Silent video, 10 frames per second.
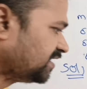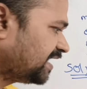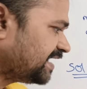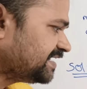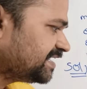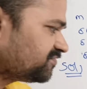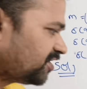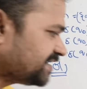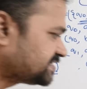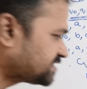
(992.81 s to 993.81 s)
And here
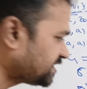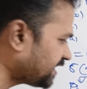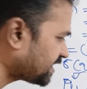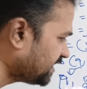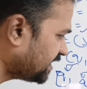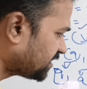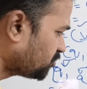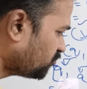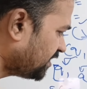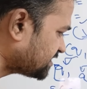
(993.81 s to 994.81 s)
what is the state? Here
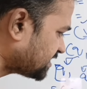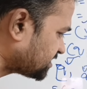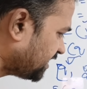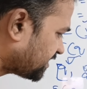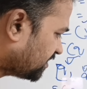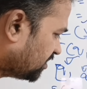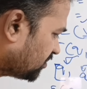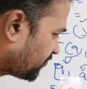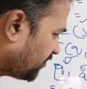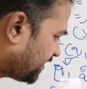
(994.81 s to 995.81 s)
Q one is the state.
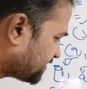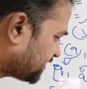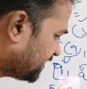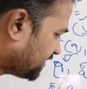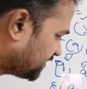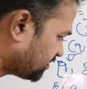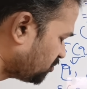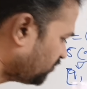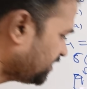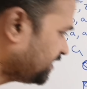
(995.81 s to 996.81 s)
So let us write that
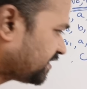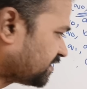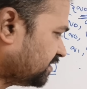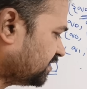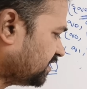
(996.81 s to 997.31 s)
Q one here.